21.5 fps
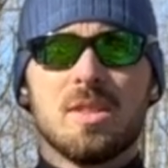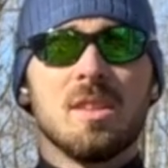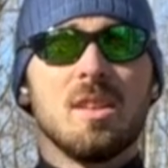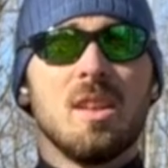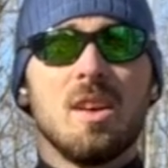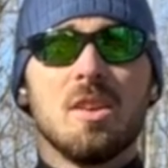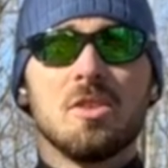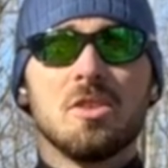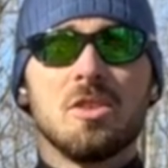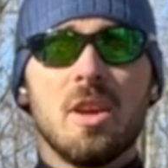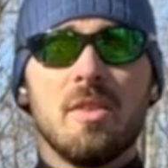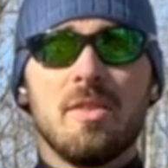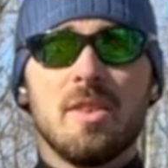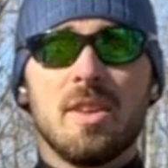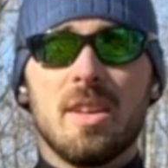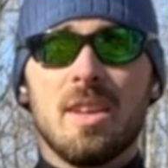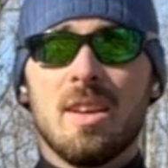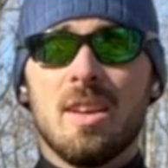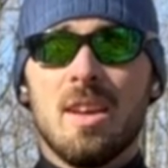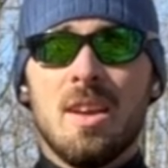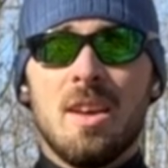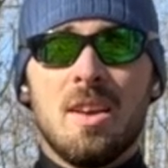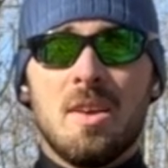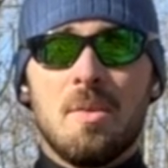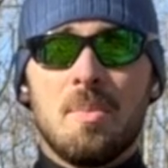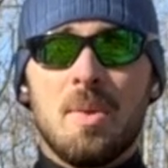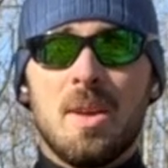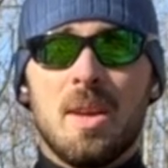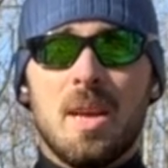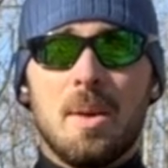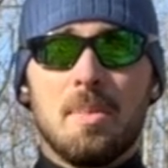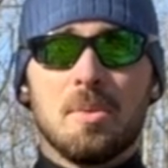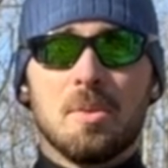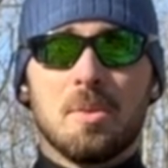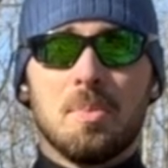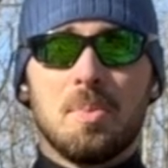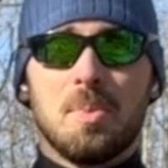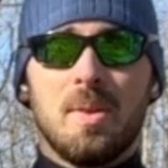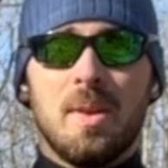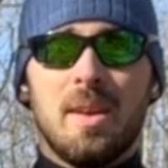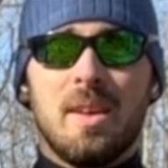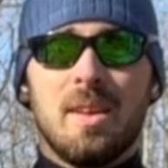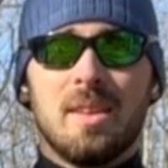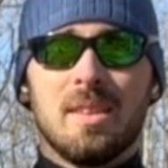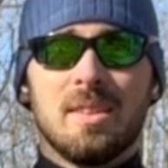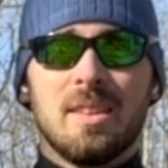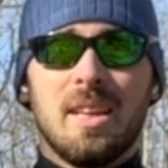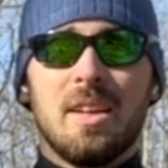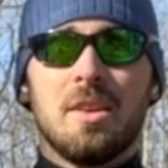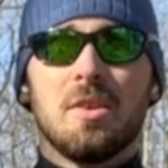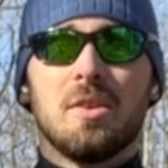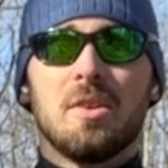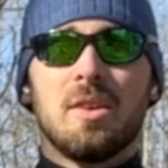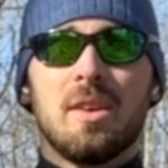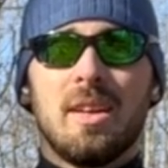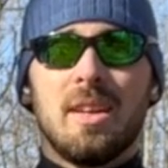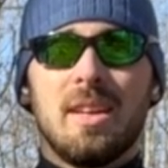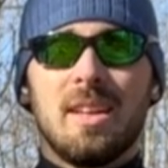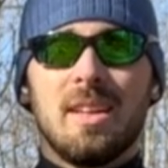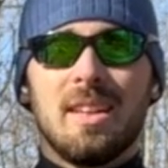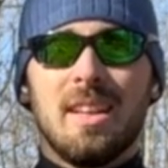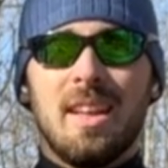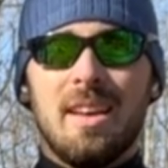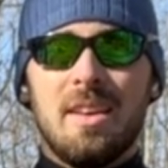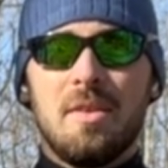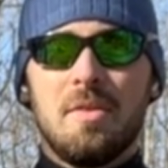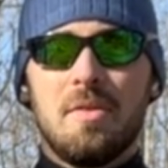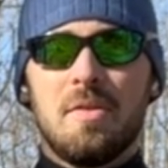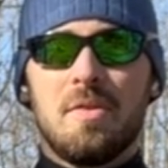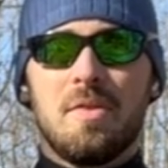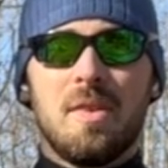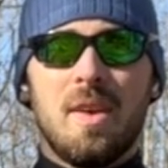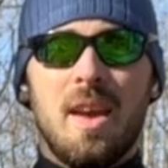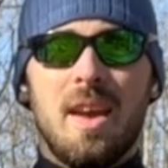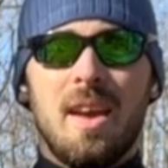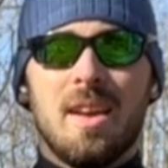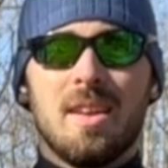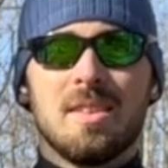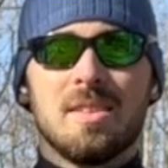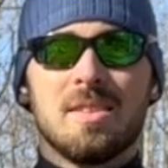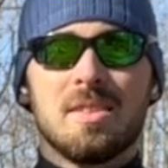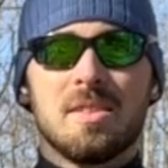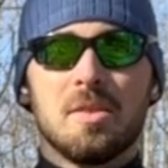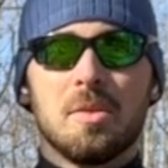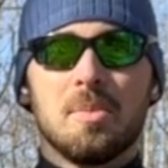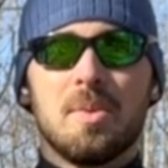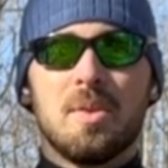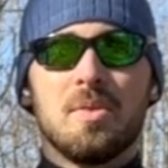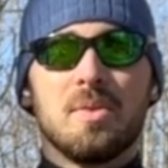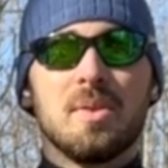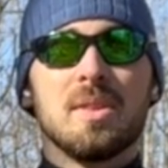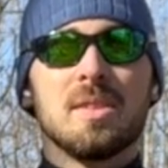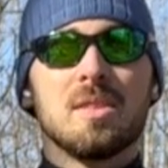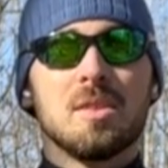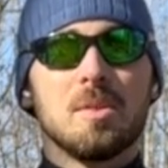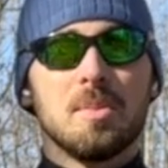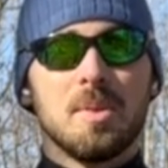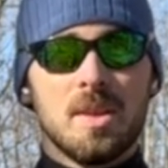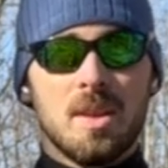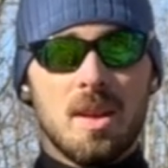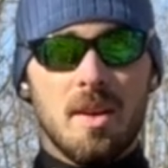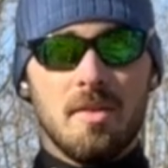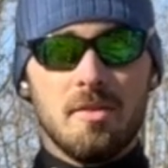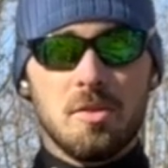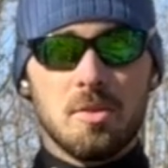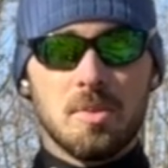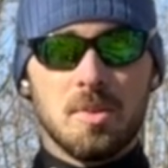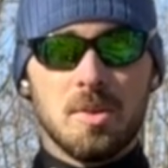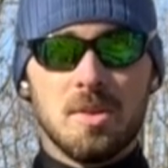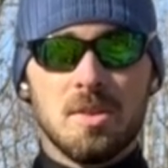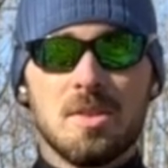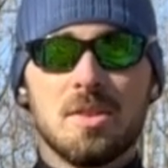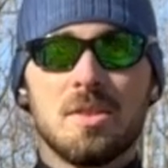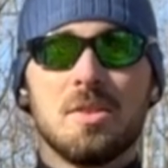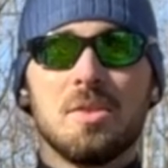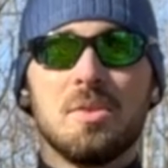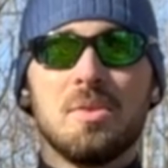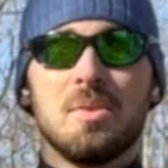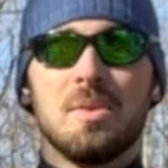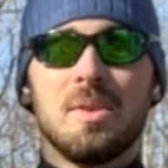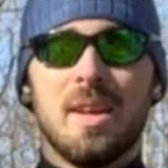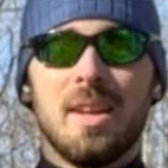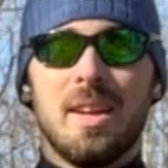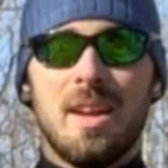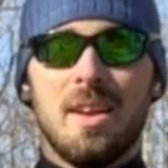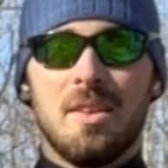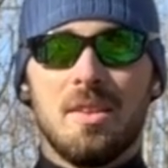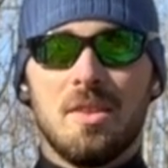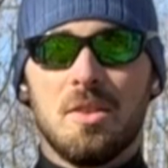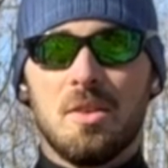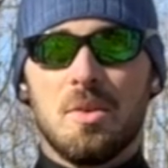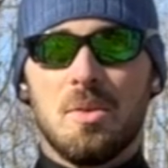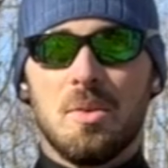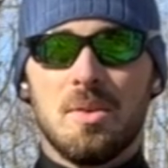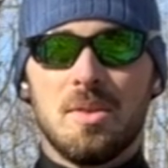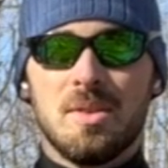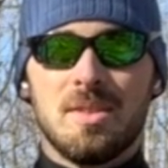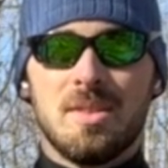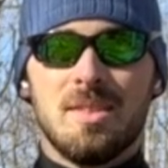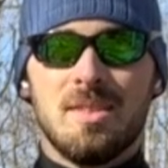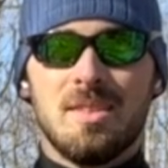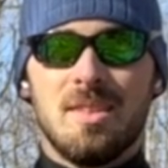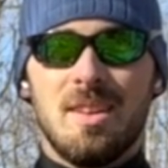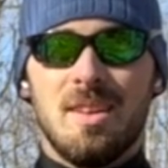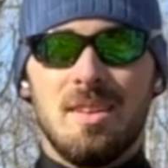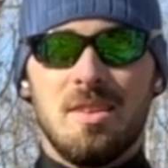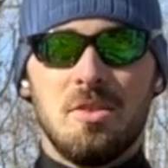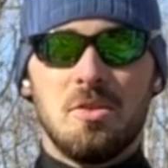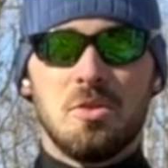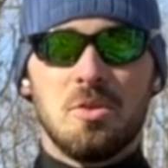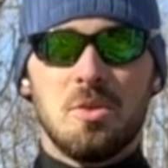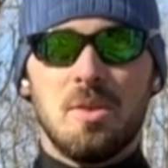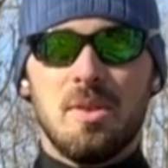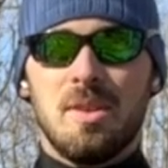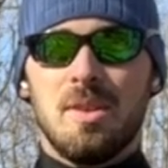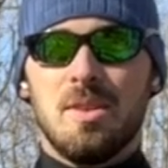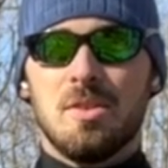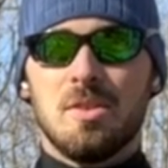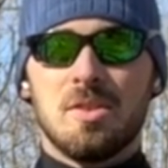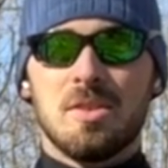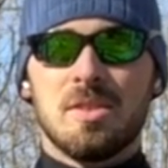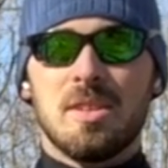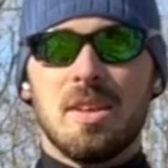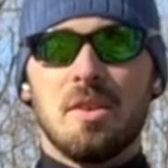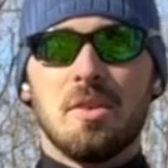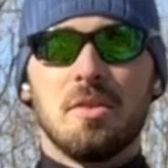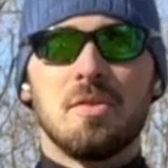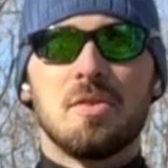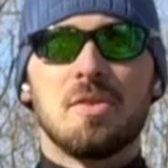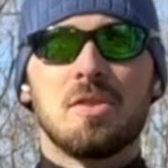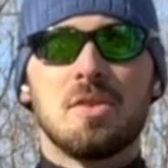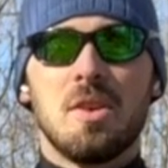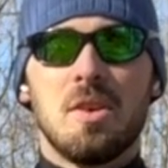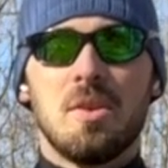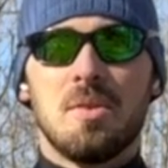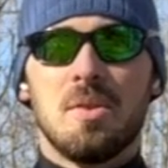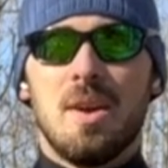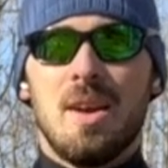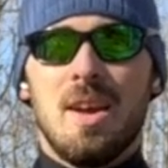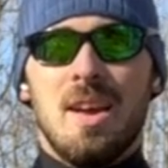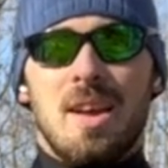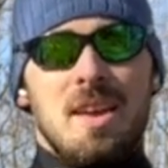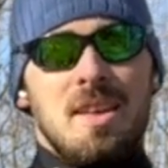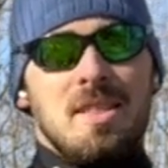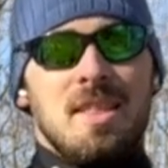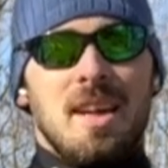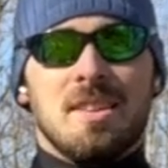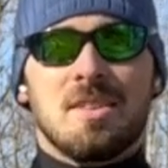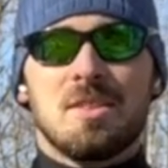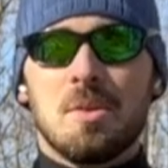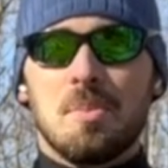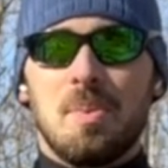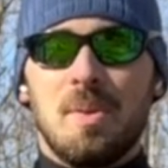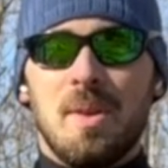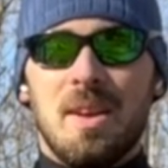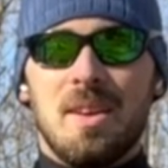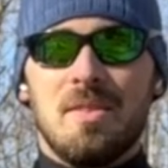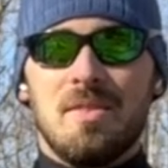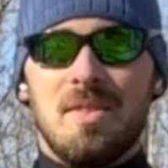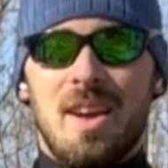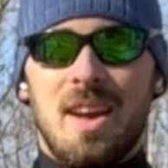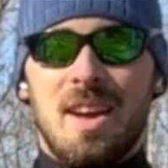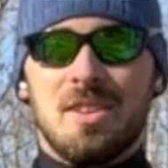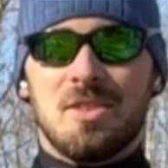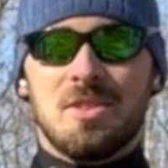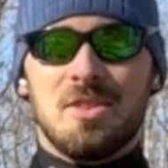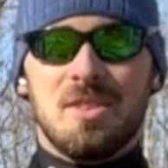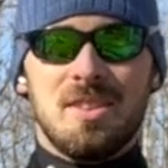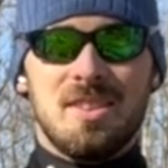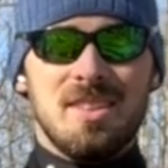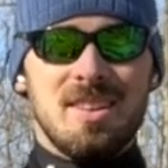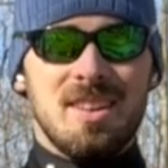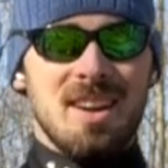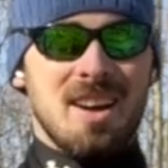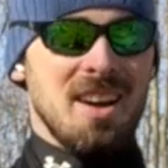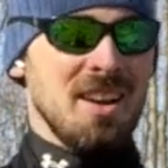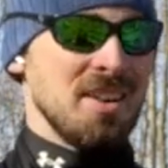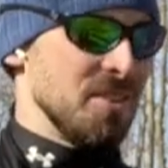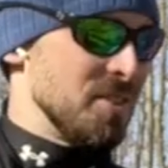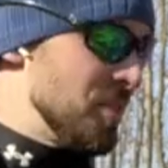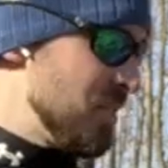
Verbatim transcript: the longevity, being able to play later in life and still be reasonably comfortable to get out on the course and, and enjoy yourself. So that's the plan of action. Uh, as